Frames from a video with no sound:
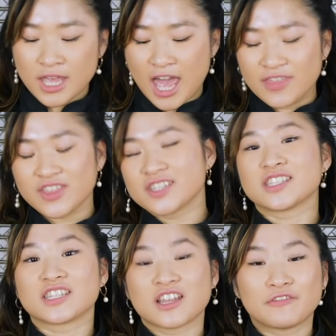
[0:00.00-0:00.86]
and this
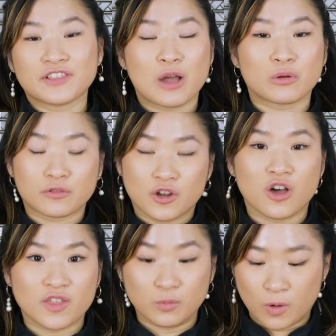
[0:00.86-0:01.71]
is enough flour for
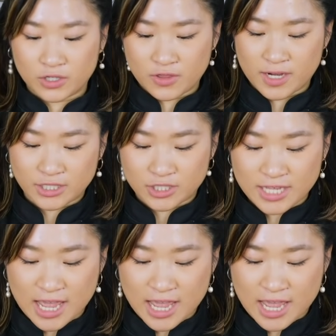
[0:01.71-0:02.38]
all that water that I just